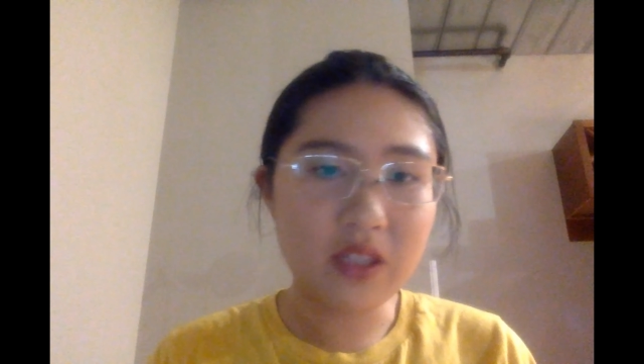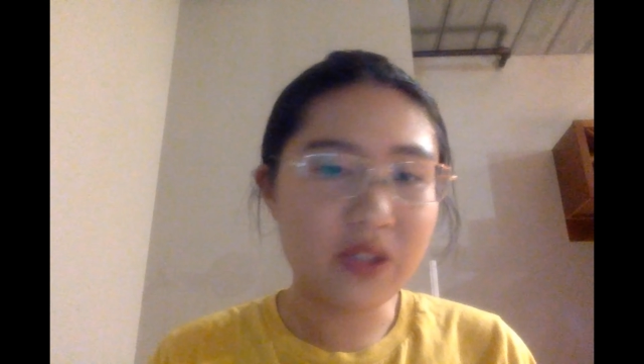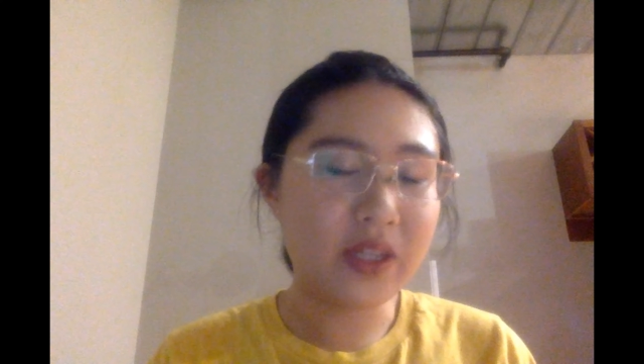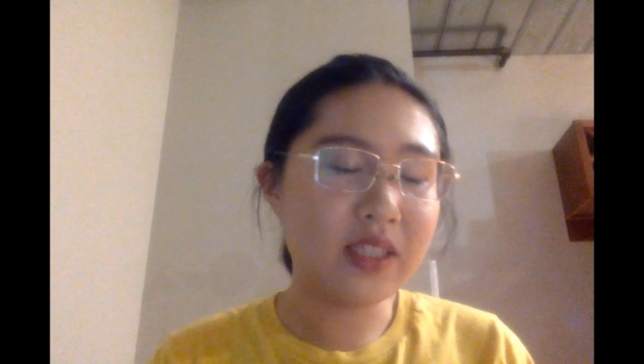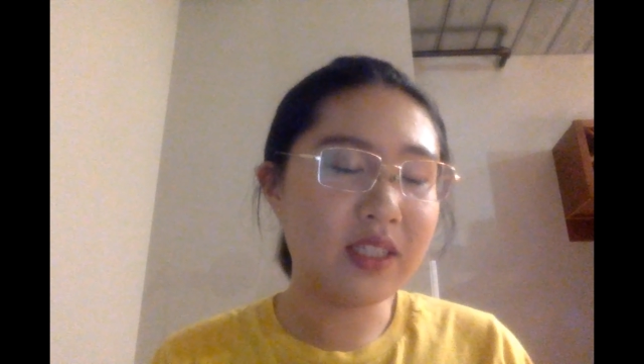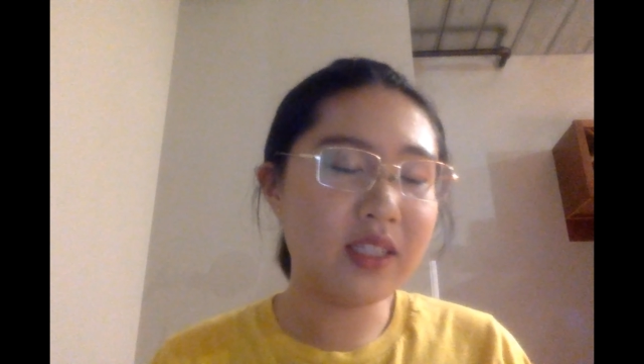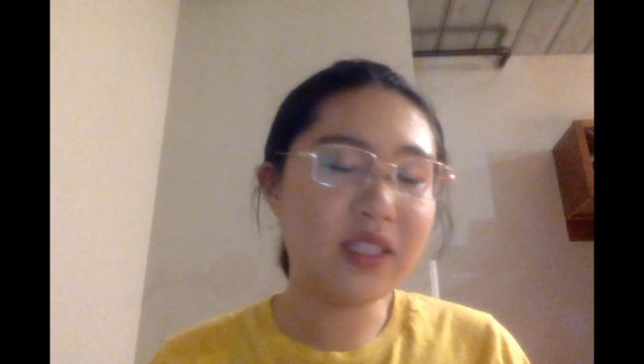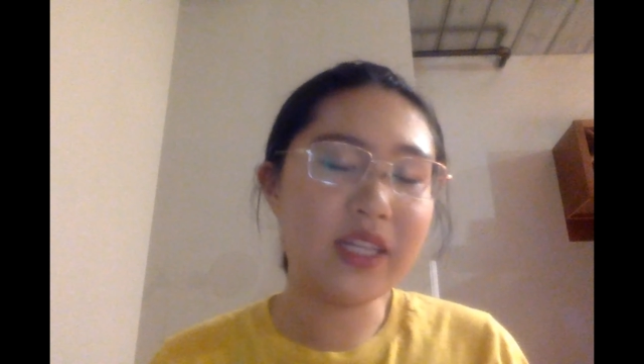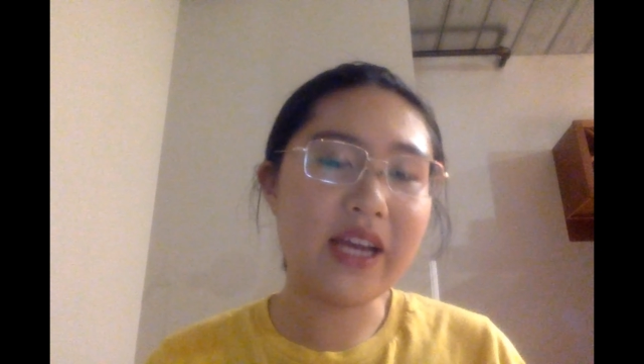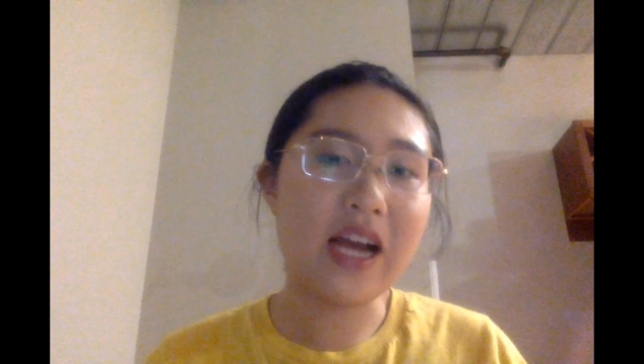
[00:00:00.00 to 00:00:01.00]
you can
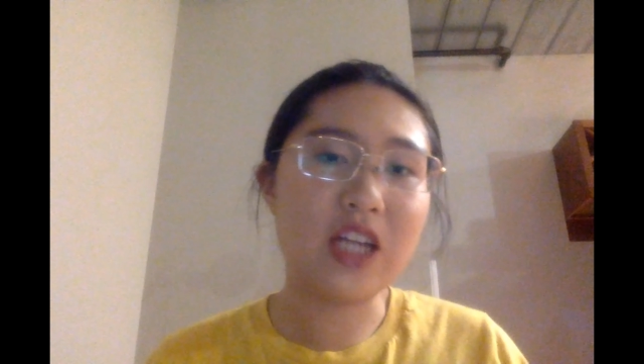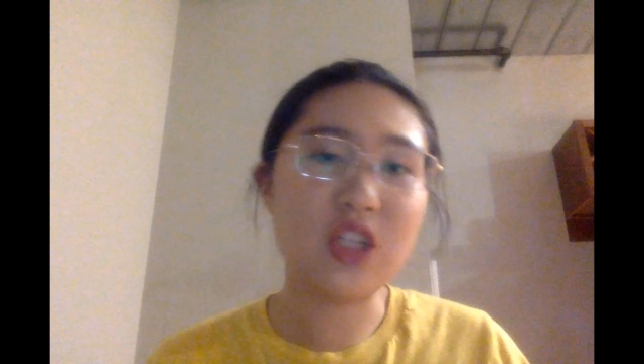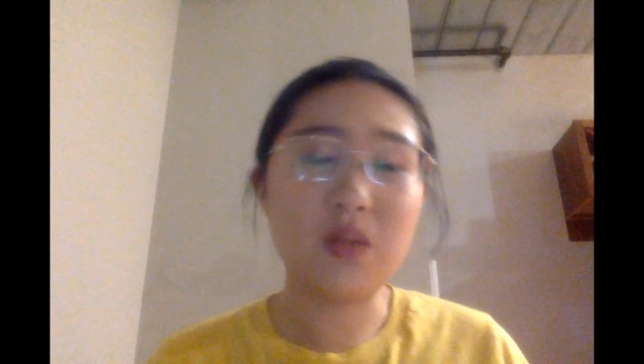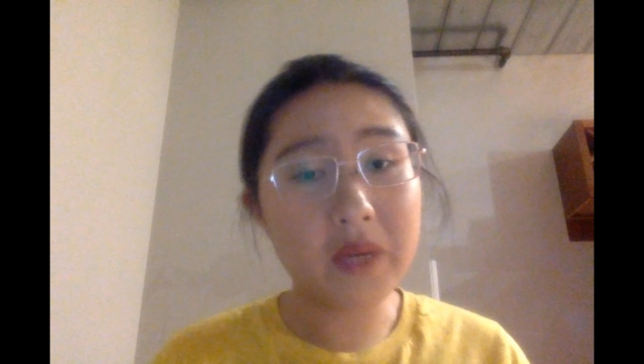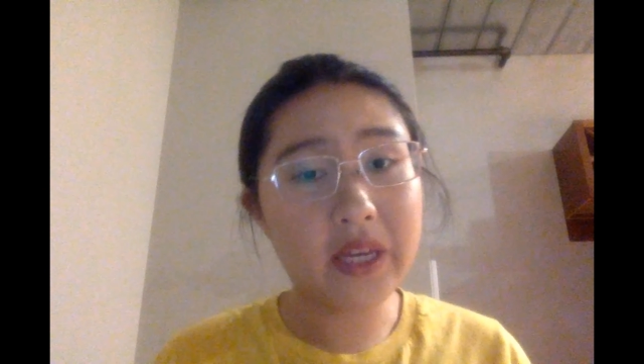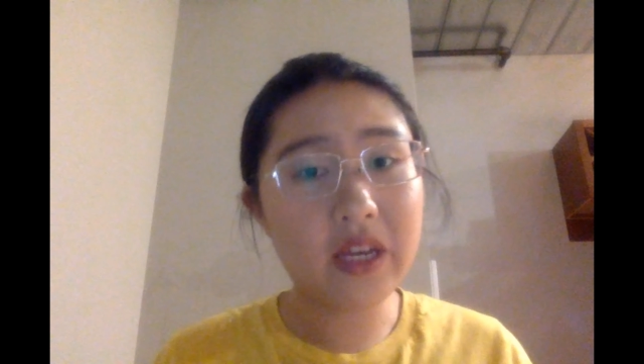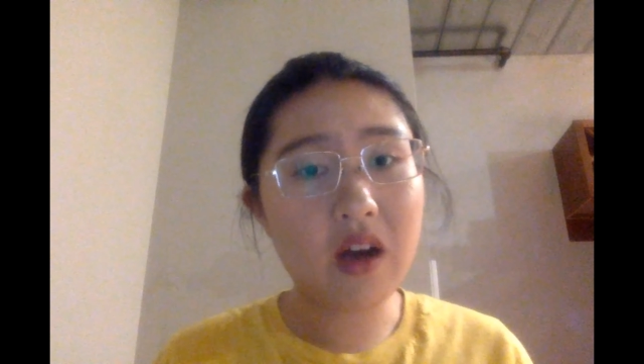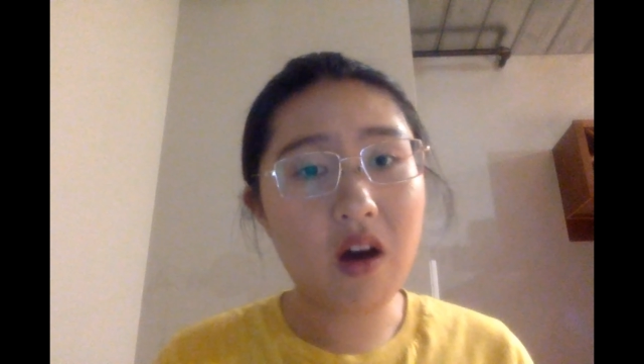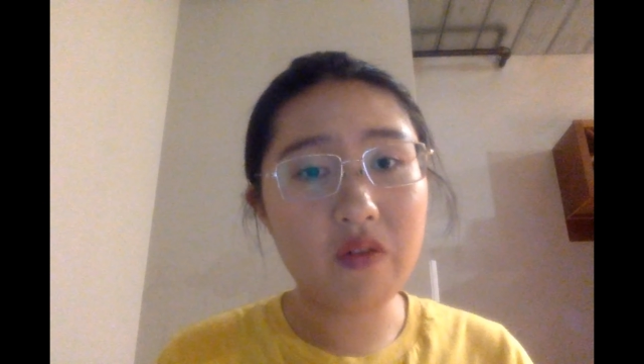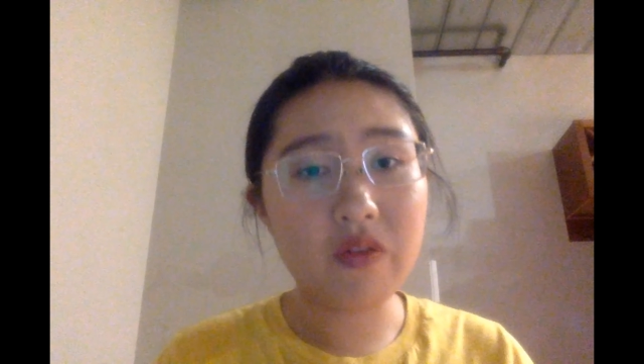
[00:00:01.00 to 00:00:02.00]
take actual peek
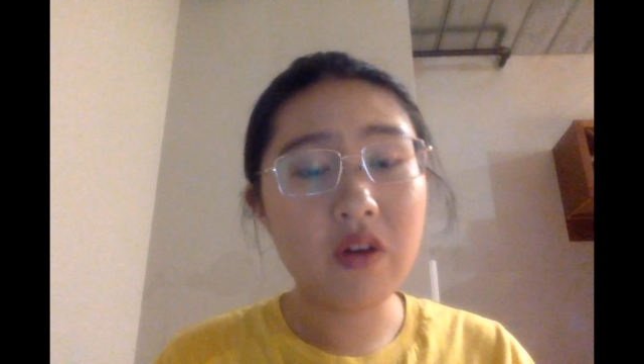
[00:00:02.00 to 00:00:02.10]
of